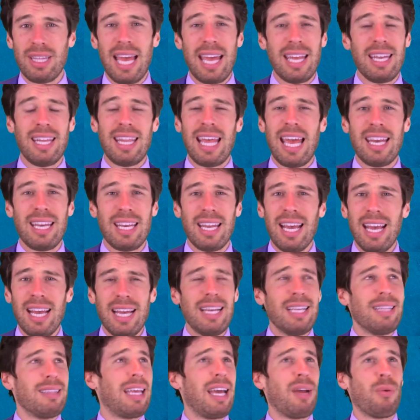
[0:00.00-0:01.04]
That, that,
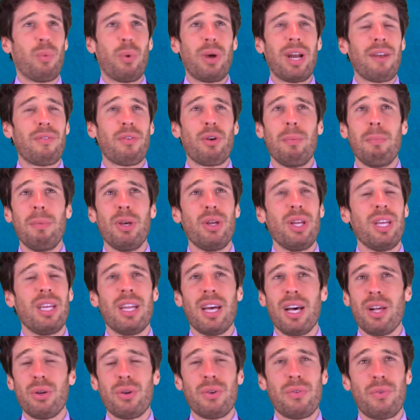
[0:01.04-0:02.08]
that whatever million
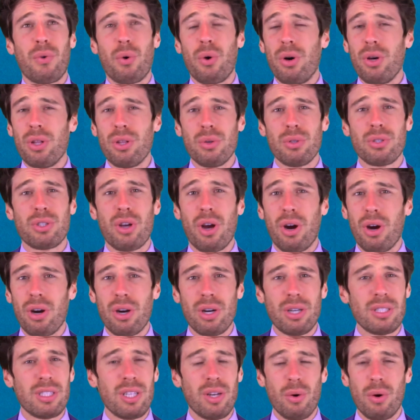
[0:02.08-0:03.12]
dollars for all those
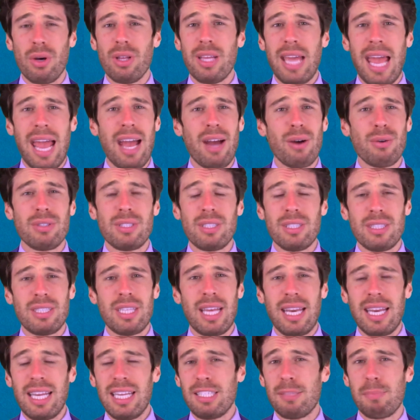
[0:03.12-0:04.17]
cars and all the houses
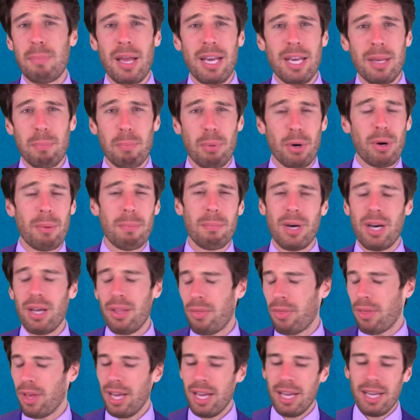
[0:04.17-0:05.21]
that he's spending per
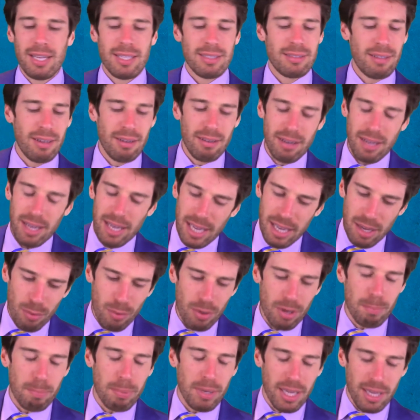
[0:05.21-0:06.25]
month, dude, he
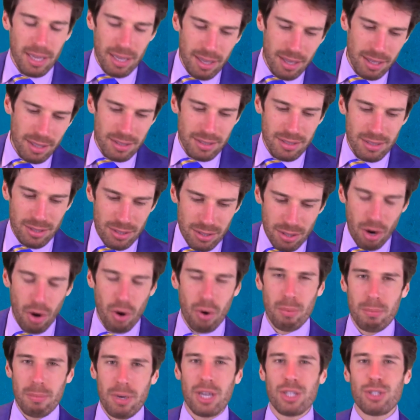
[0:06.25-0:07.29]
would be
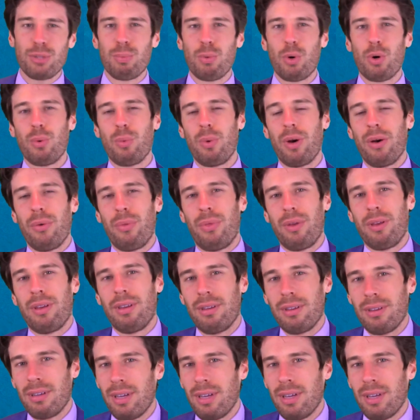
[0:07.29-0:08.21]
so much more wealthy